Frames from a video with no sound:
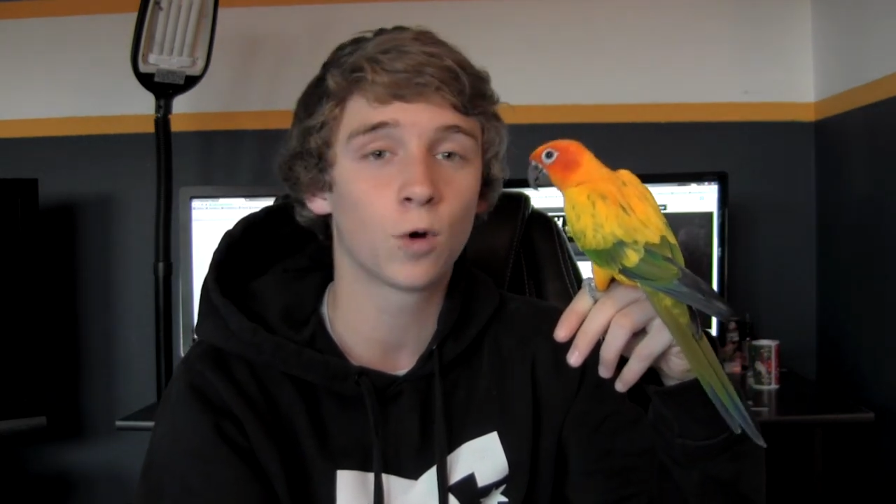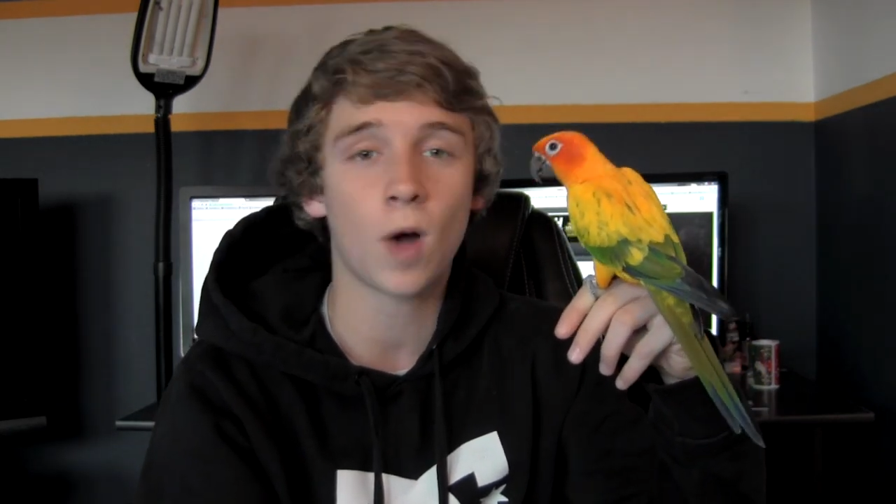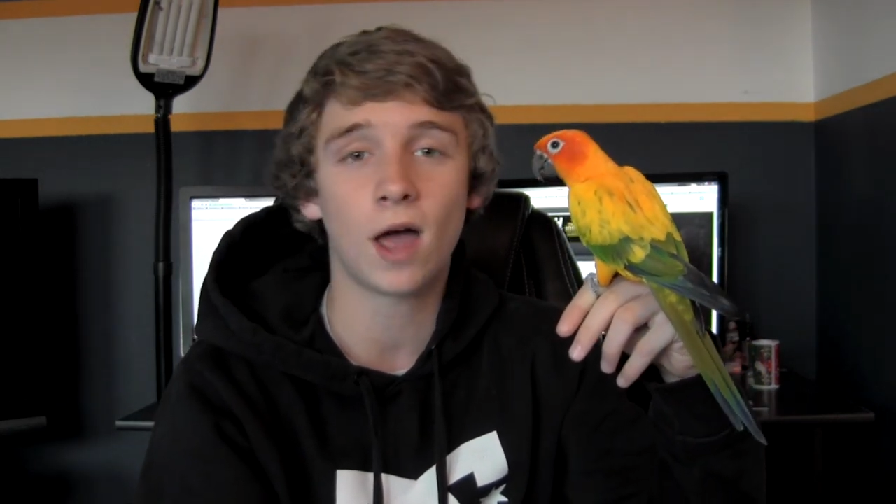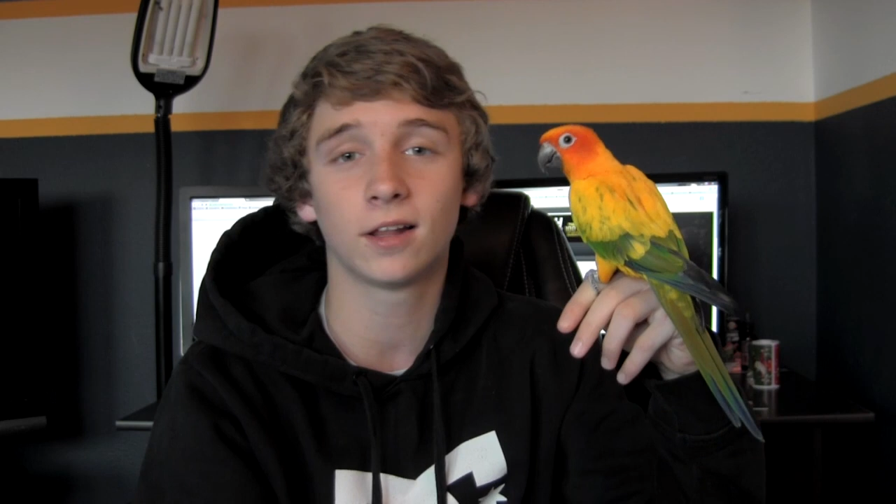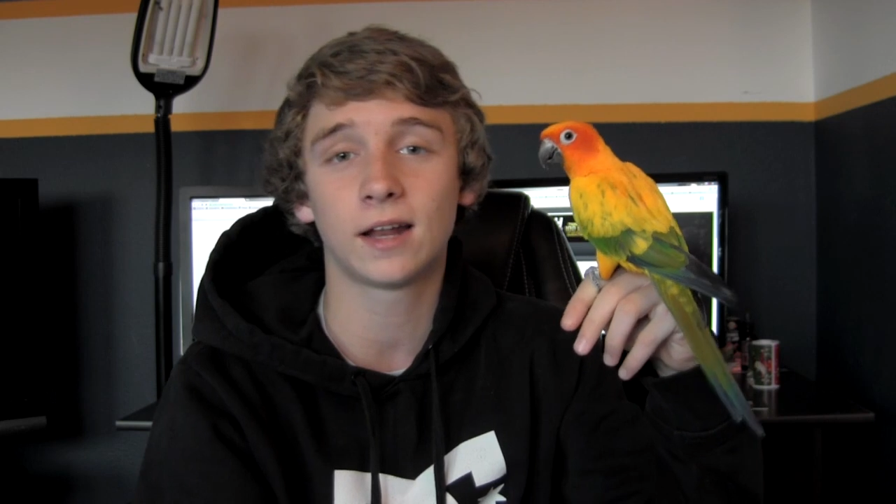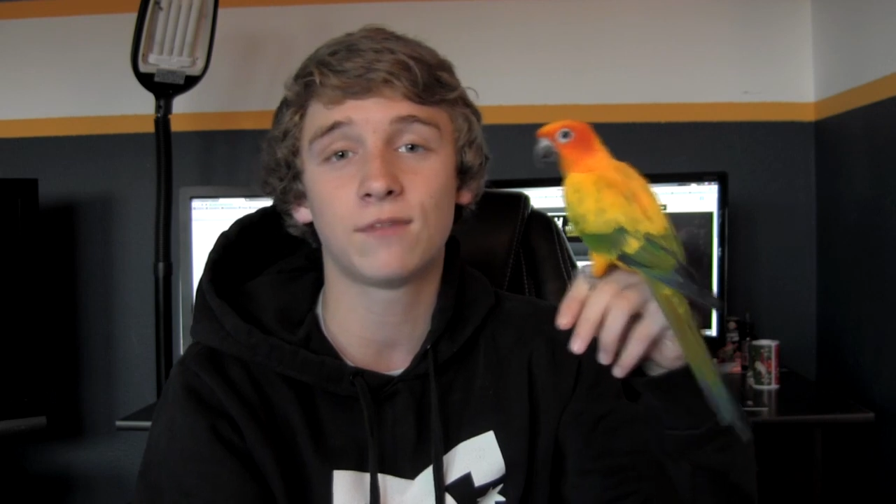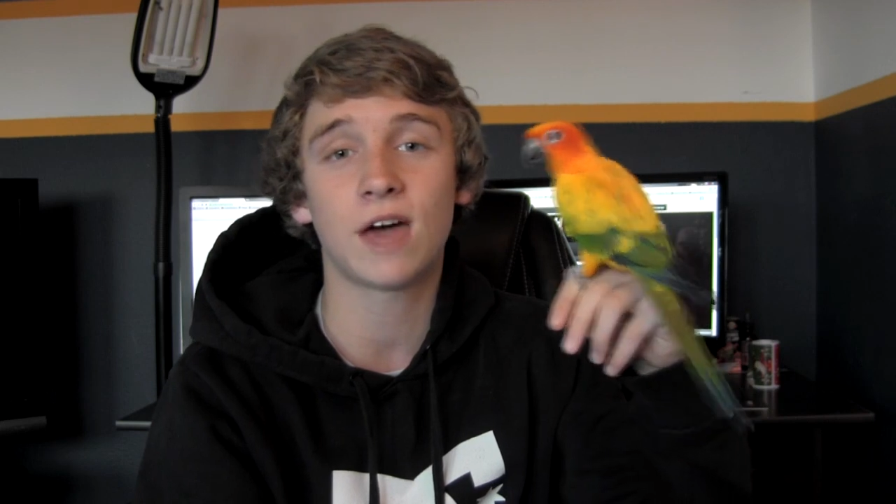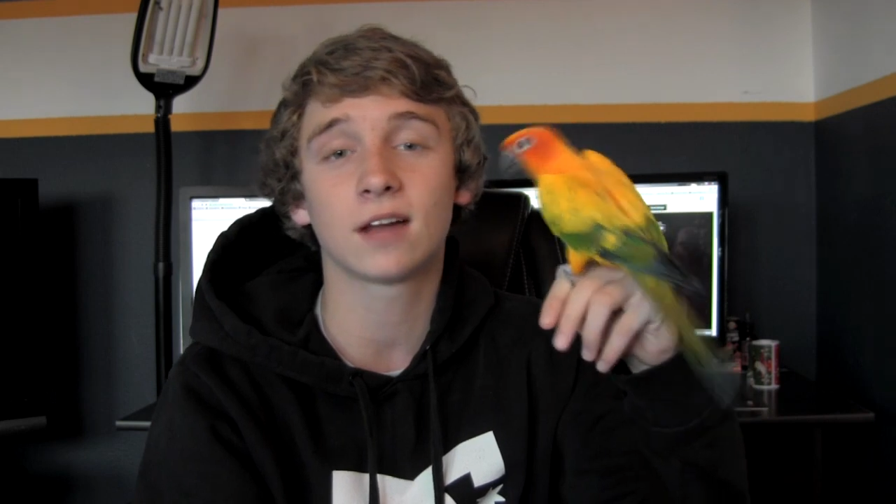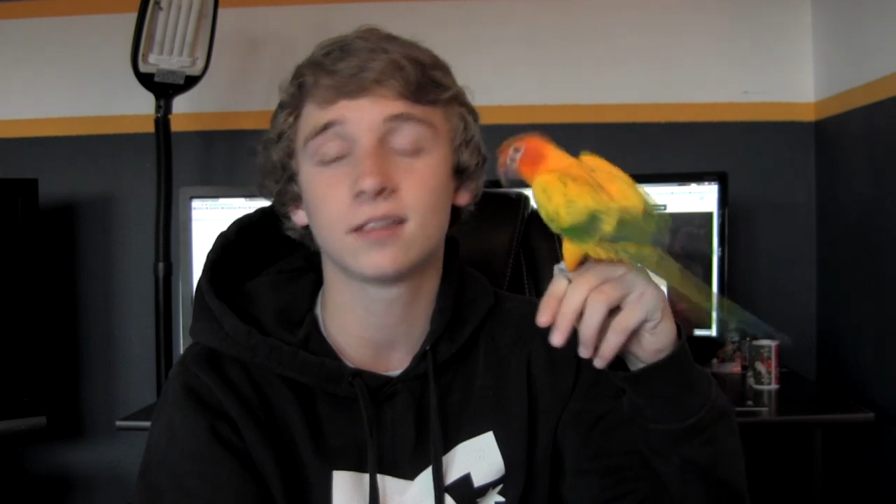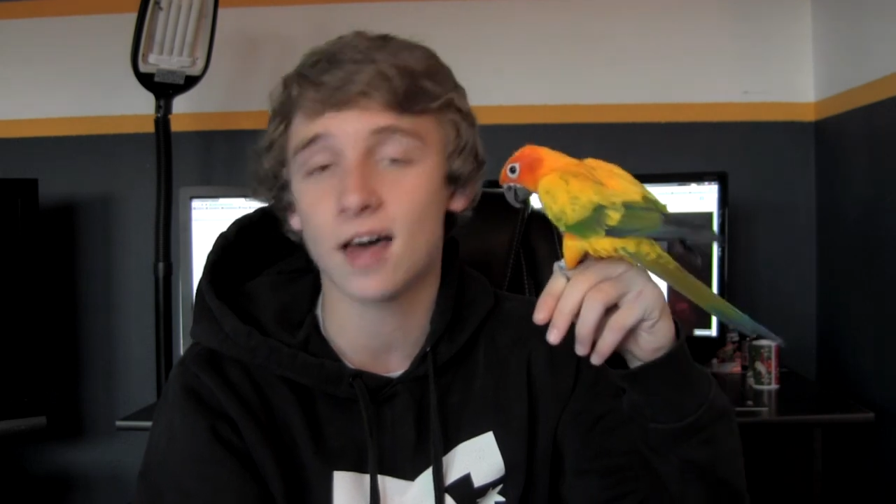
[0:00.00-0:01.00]
a while and I've
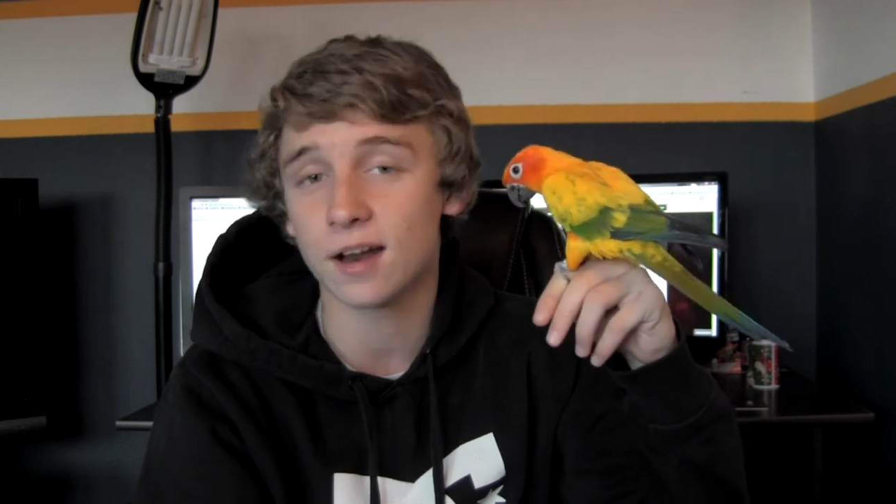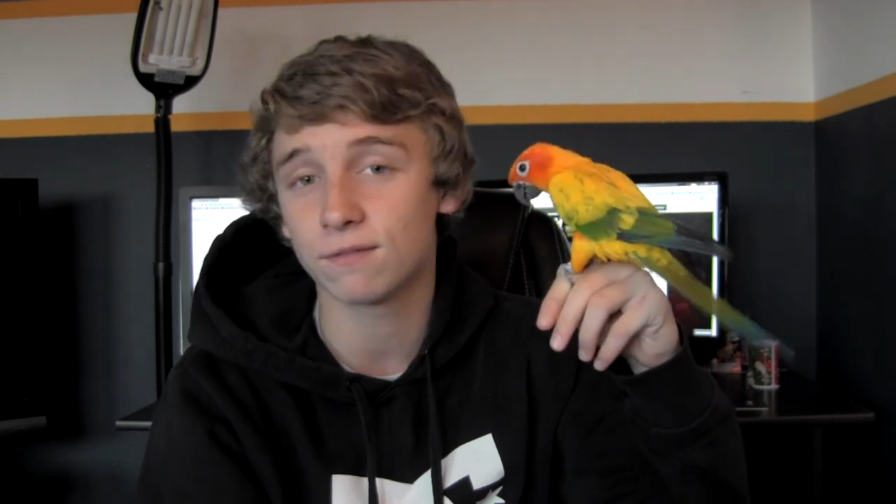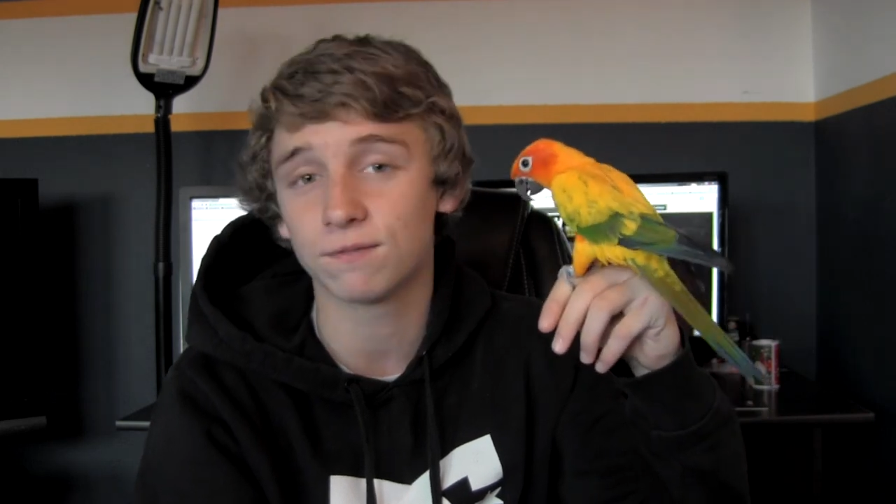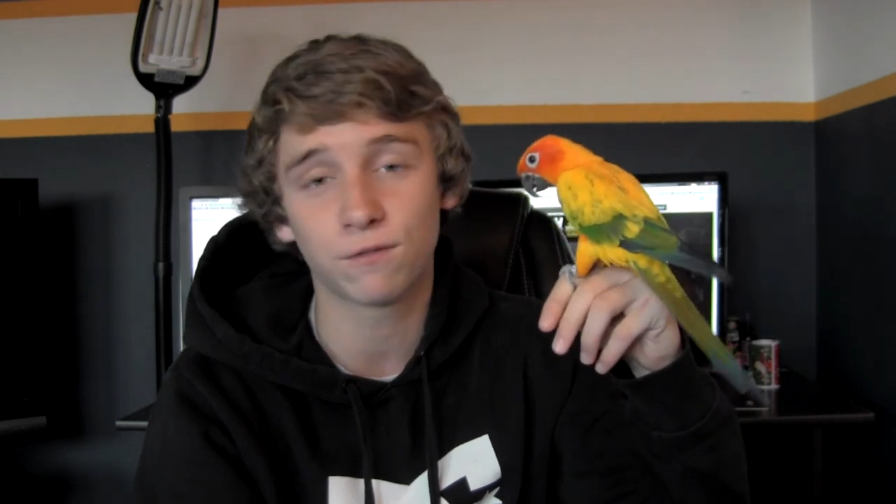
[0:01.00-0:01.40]
had a lot of